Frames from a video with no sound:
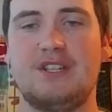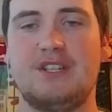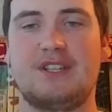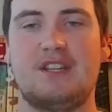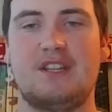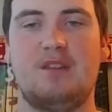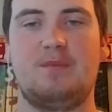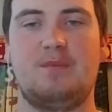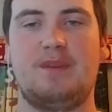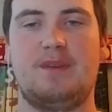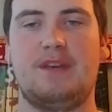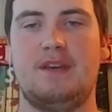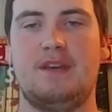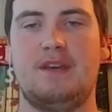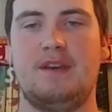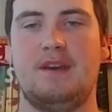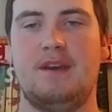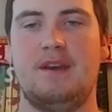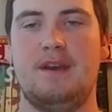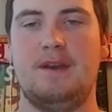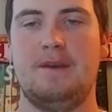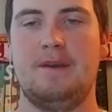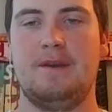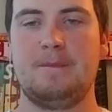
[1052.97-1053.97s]
just going to be
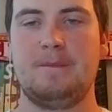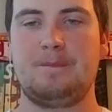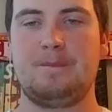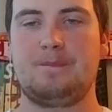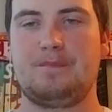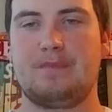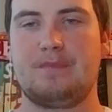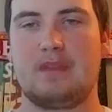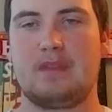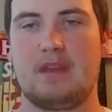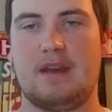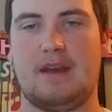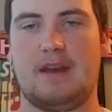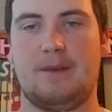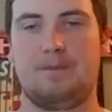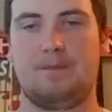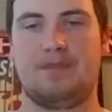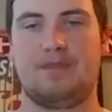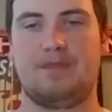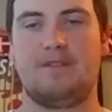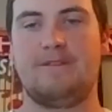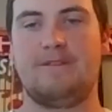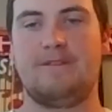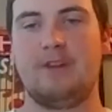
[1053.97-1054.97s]

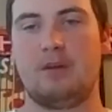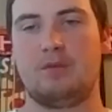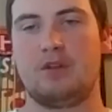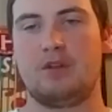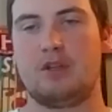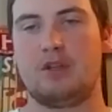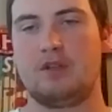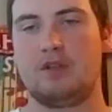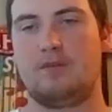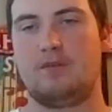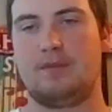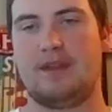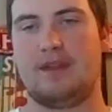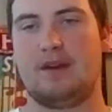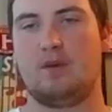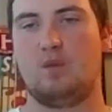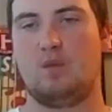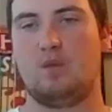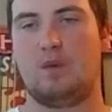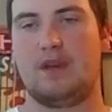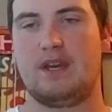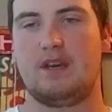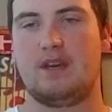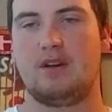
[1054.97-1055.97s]
film news from
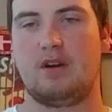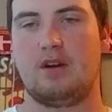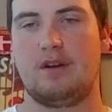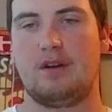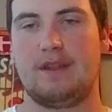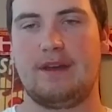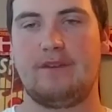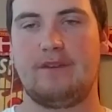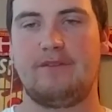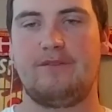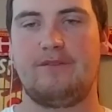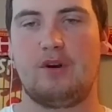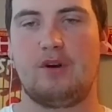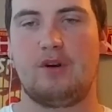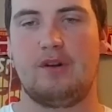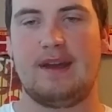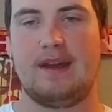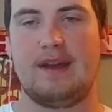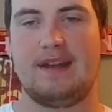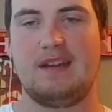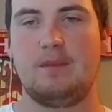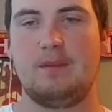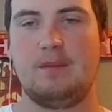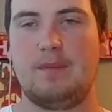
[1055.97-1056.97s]
that week or that
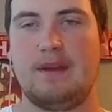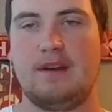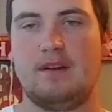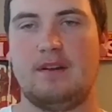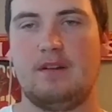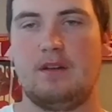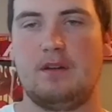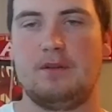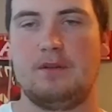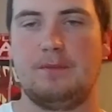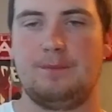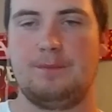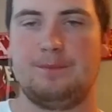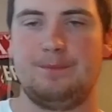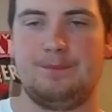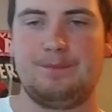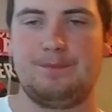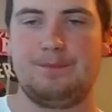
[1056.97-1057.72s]
fortnight, depending on